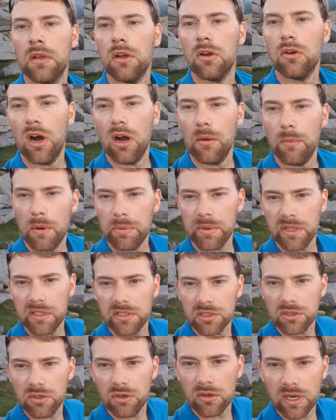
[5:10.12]
Right, I'm up at the
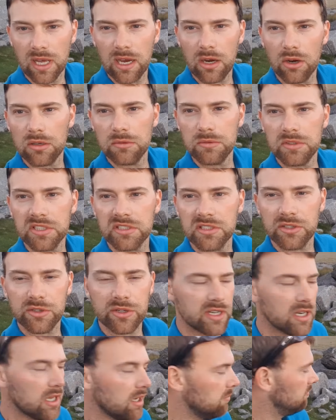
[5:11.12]
Tor now, just
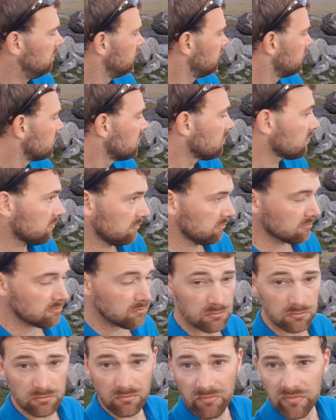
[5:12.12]
doing a
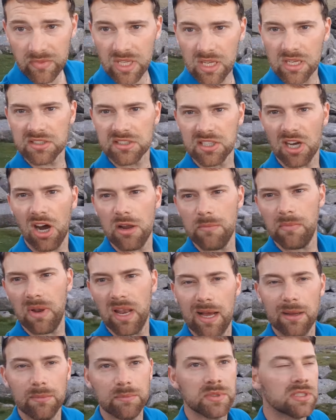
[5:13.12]
time
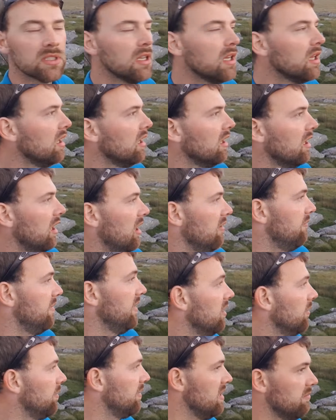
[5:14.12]
lapse. I've
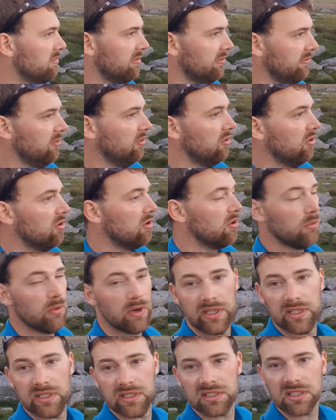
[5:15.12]
been up here before
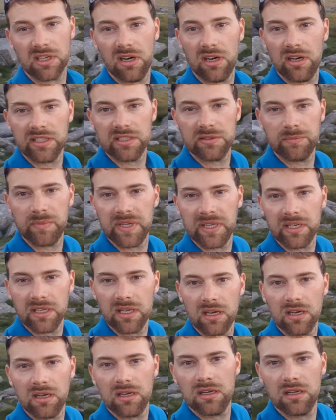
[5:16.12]
when the sky's been
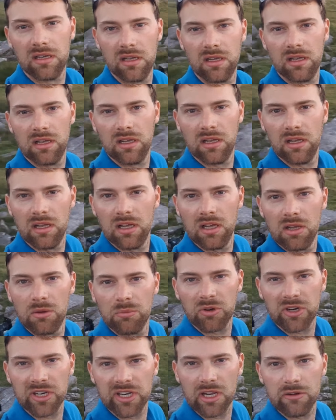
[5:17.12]

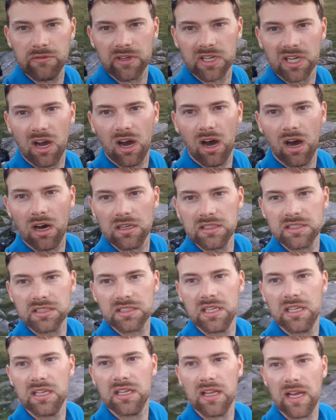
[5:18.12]
pretty
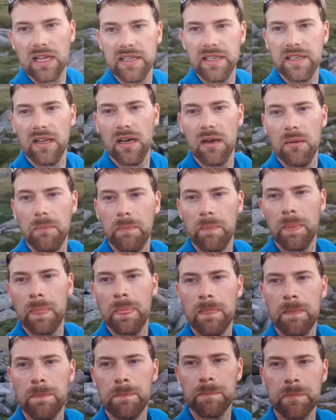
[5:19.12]
overcast, and
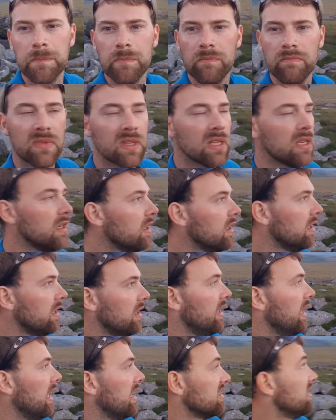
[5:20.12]

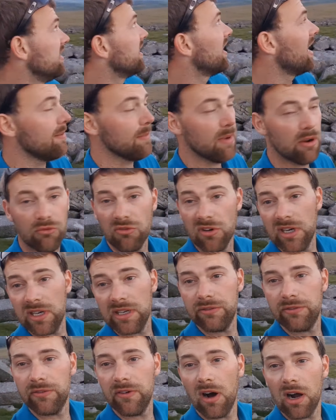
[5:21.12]
it actually came up
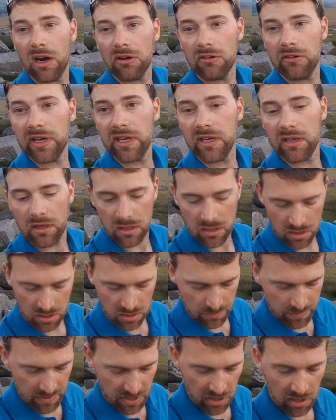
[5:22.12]
really fiery
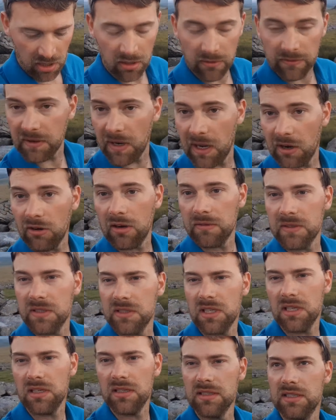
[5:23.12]
about half an hour after
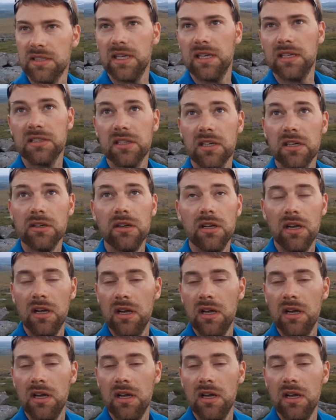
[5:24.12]
sunset, so